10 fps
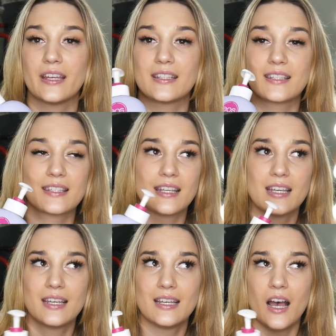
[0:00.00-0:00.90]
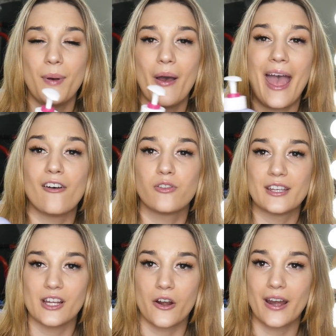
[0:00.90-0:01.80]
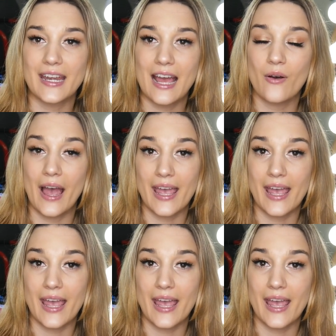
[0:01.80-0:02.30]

It's about halfway done right now.